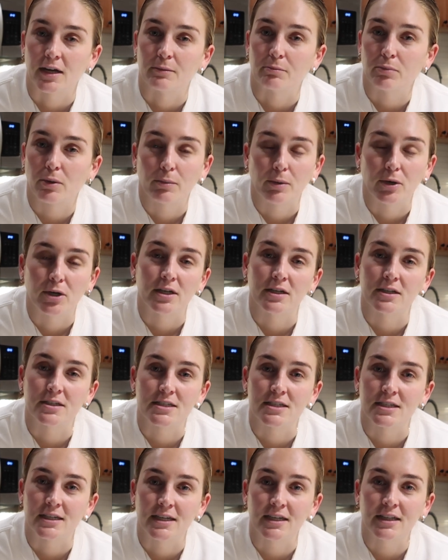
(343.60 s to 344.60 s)
promoting his
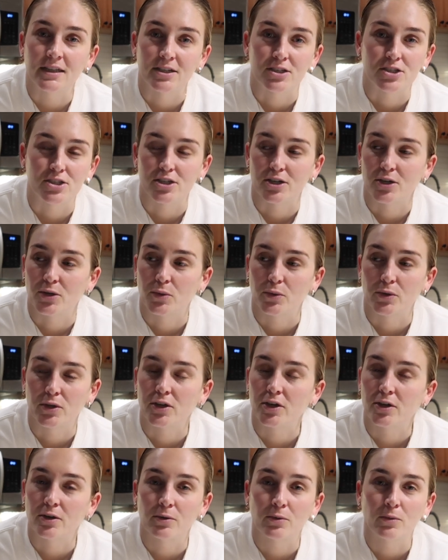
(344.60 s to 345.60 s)
tequila. So, you
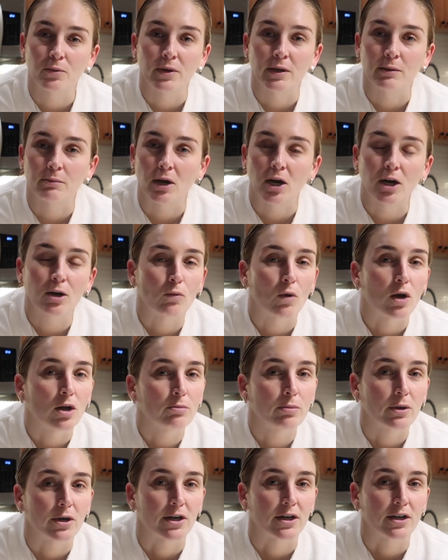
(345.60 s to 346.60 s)
know, when Mark
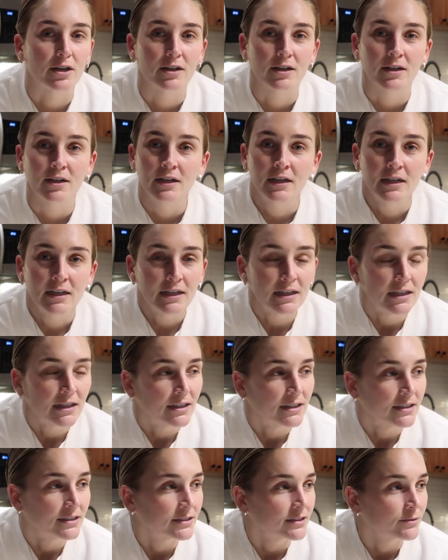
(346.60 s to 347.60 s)
Wahlberg
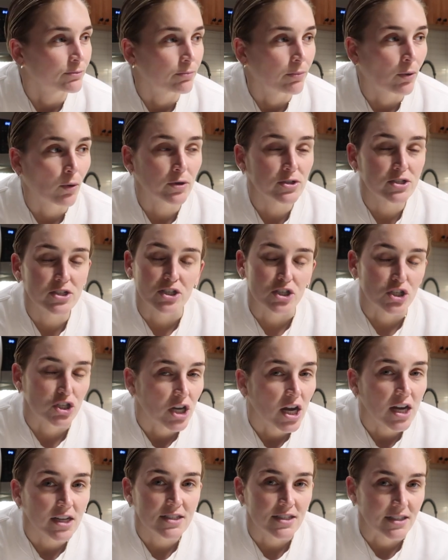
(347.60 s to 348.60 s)
pours you
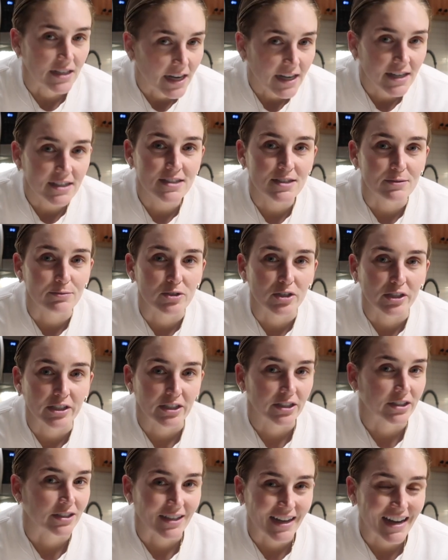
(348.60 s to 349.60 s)
shots and hands them to
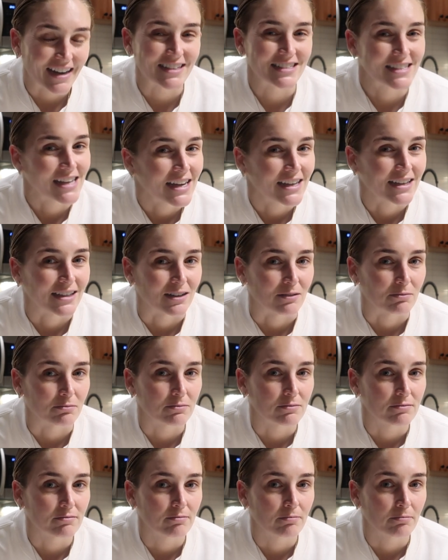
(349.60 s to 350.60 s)
you, you gotta take
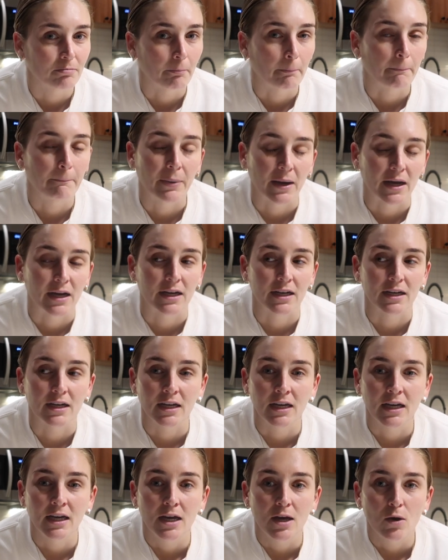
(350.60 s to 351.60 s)
them.
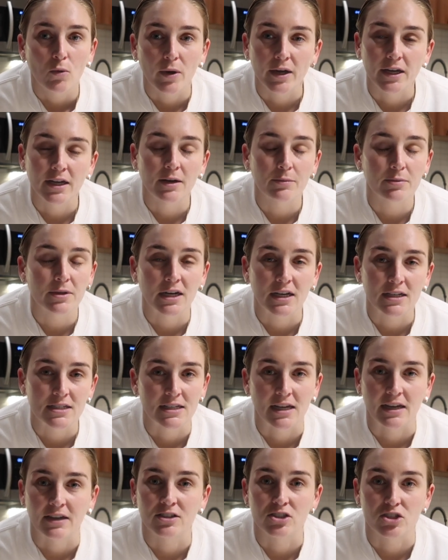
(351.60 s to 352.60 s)
But waking up the next
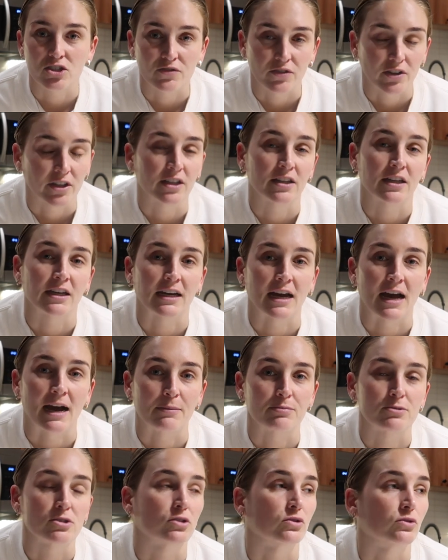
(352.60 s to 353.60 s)
day and just feeling like
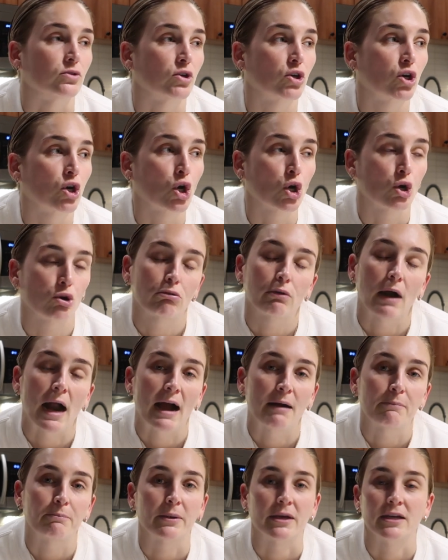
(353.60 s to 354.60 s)
absolute
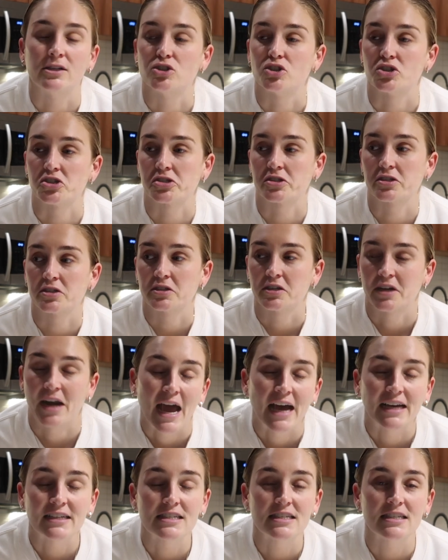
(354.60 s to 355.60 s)
crap and just
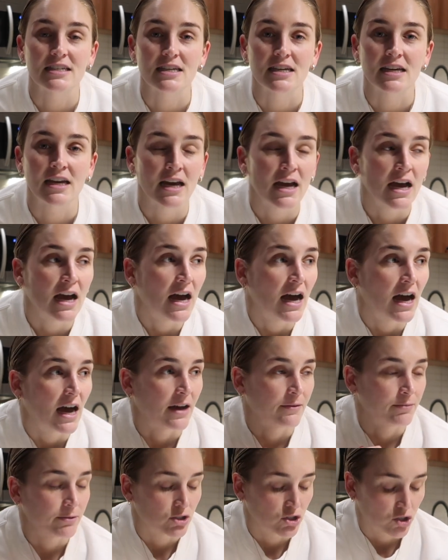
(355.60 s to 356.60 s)
nasty,
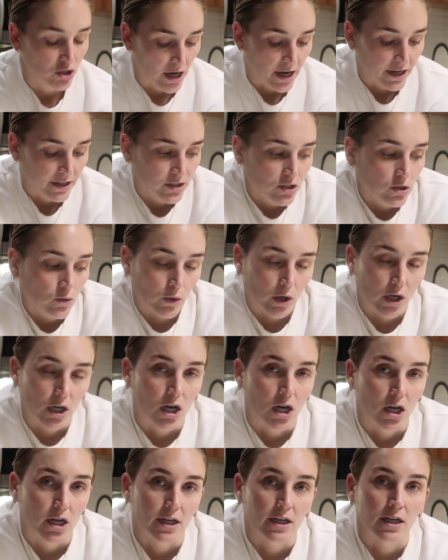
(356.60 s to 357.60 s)
I've been trying to work
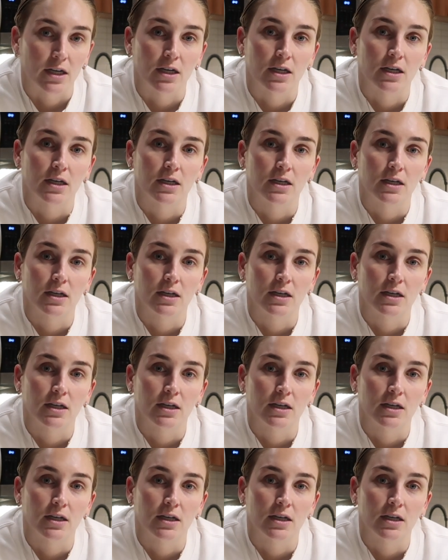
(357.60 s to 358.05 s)
on